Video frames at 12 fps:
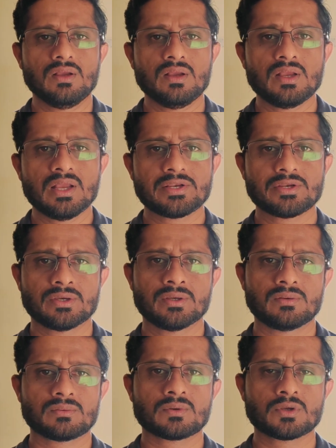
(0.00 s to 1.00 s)

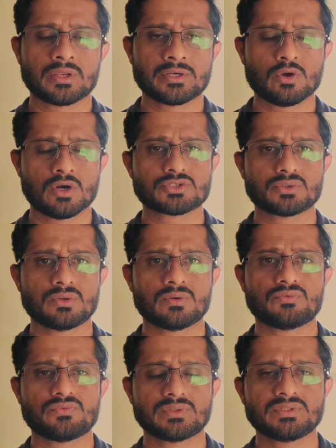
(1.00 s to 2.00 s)
And
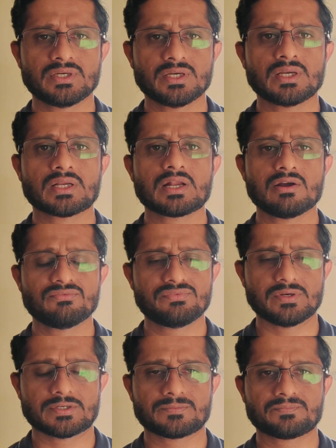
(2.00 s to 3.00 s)
also for the
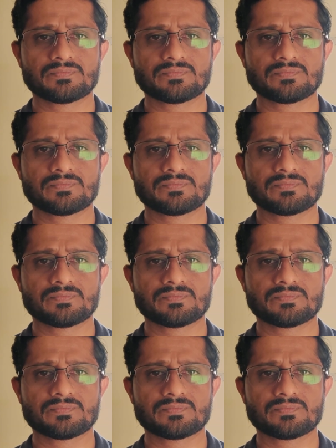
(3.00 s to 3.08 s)
comfort.